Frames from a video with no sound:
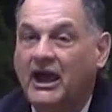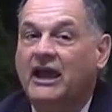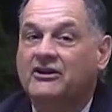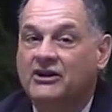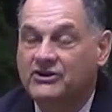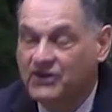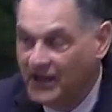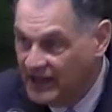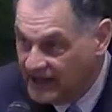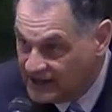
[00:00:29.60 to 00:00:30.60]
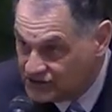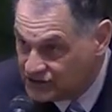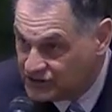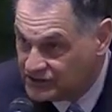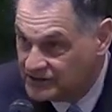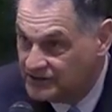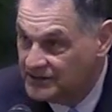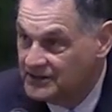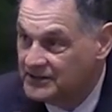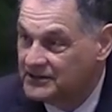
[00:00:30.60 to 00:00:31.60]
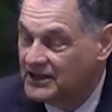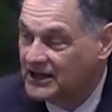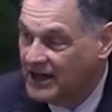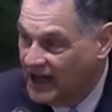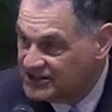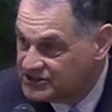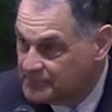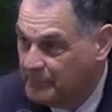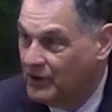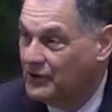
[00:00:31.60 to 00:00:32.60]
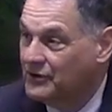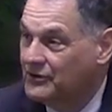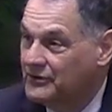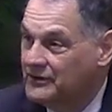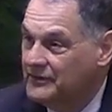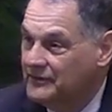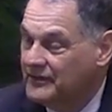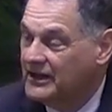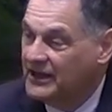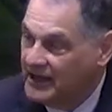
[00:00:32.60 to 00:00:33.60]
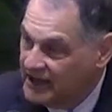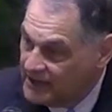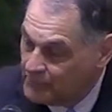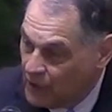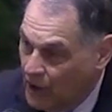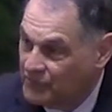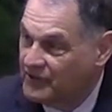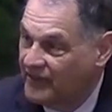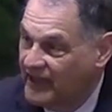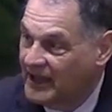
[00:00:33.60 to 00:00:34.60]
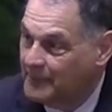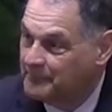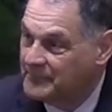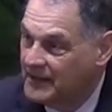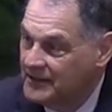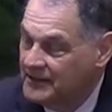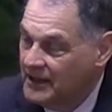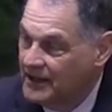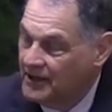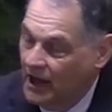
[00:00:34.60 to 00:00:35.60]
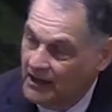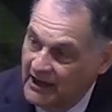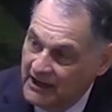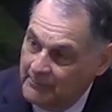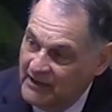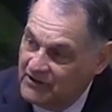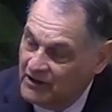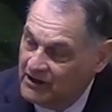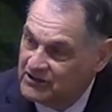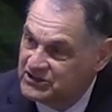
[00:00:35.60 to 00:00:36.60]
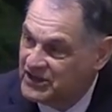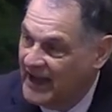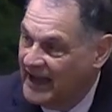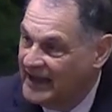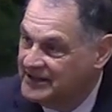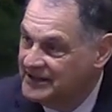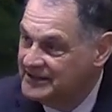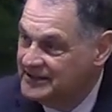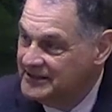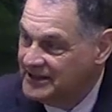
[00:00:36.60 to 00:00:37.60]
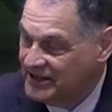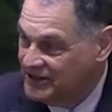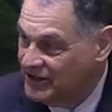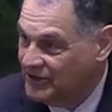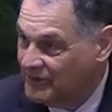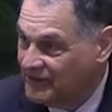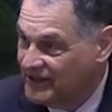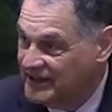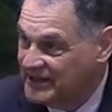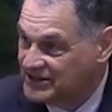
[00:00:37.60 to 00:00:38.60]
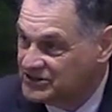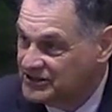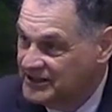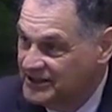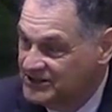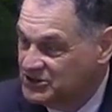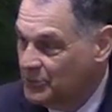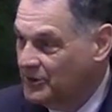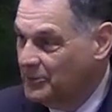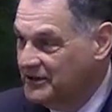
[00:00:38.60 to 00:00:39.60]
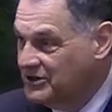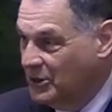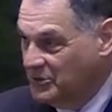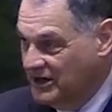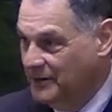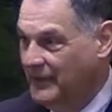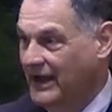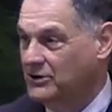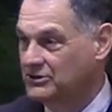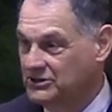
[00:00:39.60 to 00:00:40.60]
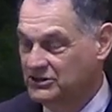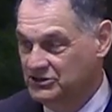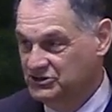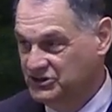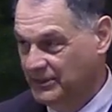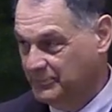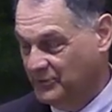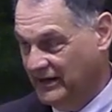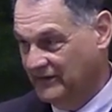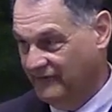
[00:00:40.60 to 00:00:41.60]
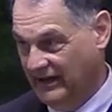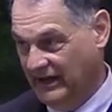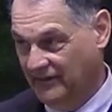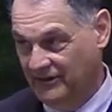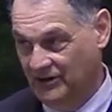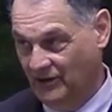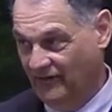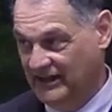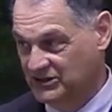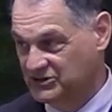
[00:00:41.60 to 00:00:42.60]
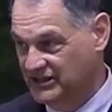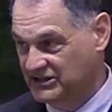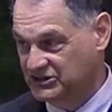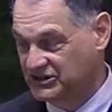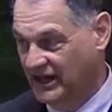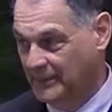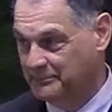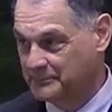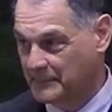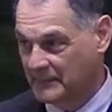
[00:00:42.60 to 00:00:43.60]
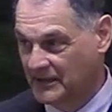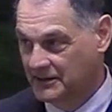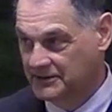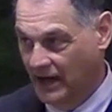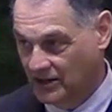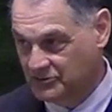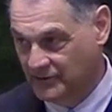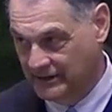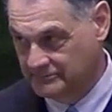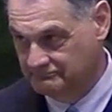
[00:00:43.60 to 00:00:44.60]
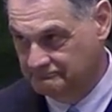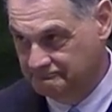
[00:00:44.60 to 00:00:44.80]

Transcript: and to teach the gospel that he had brought to them and not let it be turned aside into other things. And so we're going to be talking about shipwrecked faith. You know, there's this uh, doctrine.